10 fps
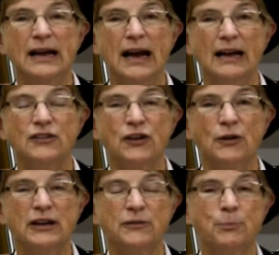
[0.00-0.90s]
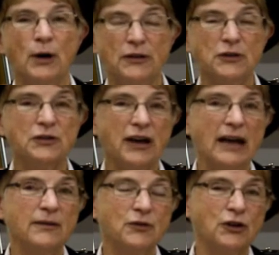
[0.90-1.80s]
And so his brothers
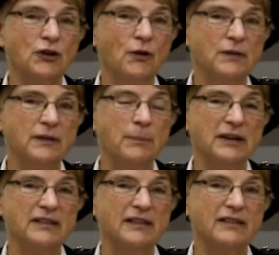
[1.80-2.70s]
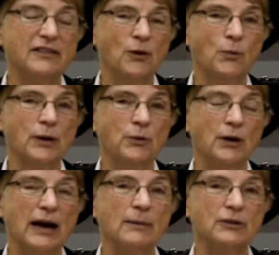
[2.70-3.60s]
kind of took over the business, so we
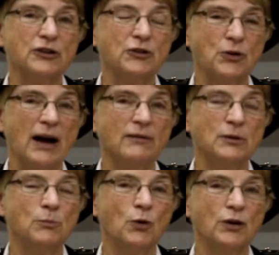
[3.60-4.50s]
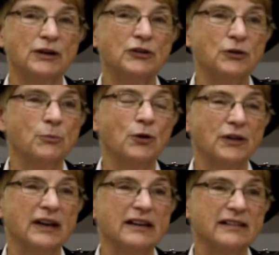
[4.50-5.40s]
were able to travel more and do more
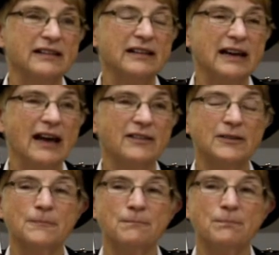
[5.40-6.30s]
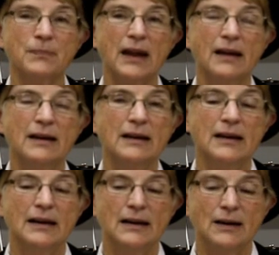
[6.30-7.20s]
things together
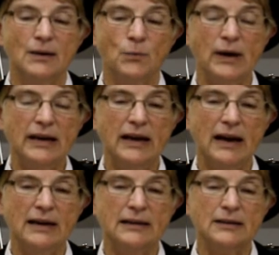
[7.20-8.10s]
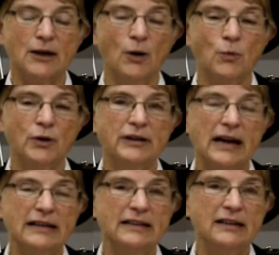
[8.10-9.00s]
we uh, got word in
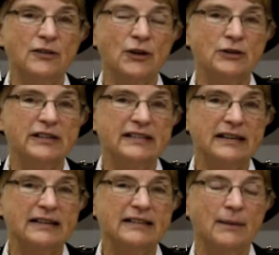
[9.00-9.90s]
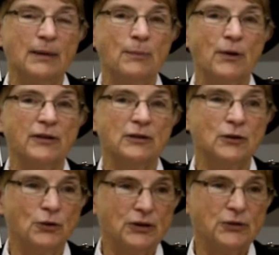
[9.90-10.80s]
1936 that my brother
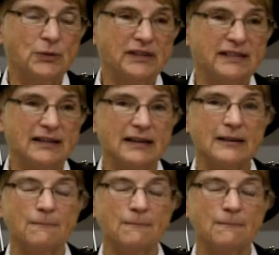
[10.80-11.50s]
Lewis was sick.